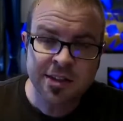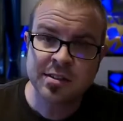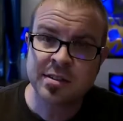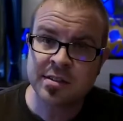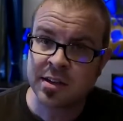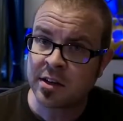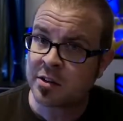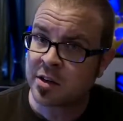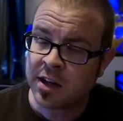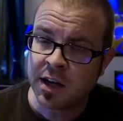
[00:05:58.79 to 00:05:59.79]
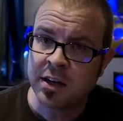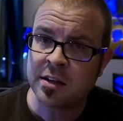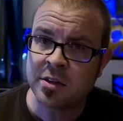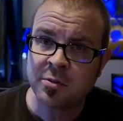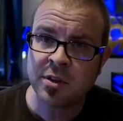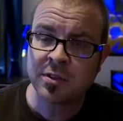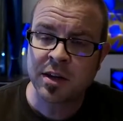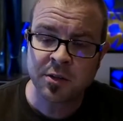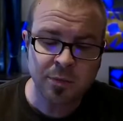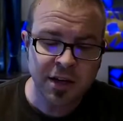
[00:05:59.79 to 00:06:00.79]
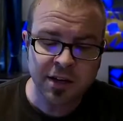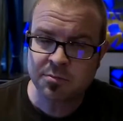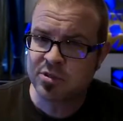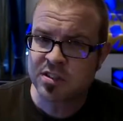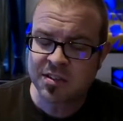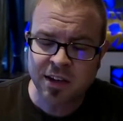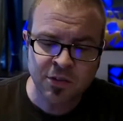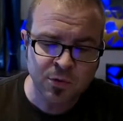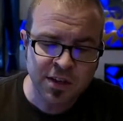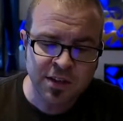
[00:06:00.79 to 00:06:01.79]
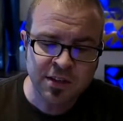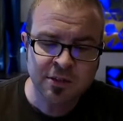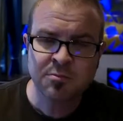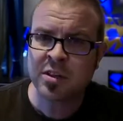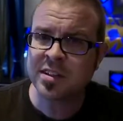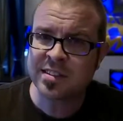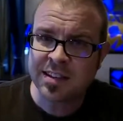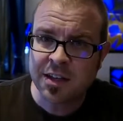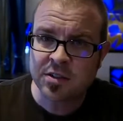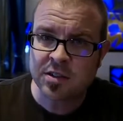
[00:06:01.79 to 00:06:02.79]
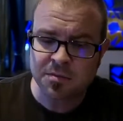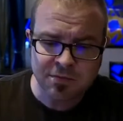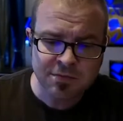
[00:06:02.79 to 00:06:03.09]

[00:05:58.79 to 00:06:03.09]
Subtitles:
The 6900K that you would have had to buy just last week costs $1,000.